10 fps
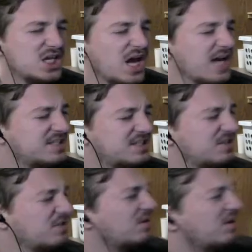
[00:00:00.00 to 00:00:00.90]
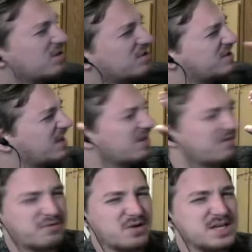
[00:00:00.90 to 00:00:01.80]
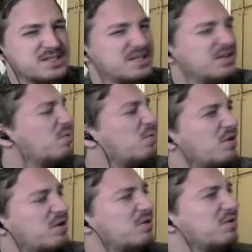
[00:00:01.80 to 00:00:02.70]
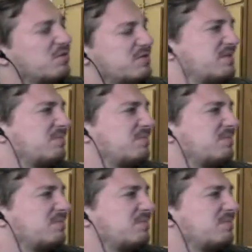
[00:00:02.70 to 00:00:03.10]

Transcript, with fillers: I still don't understand the phrasing and the wording you're using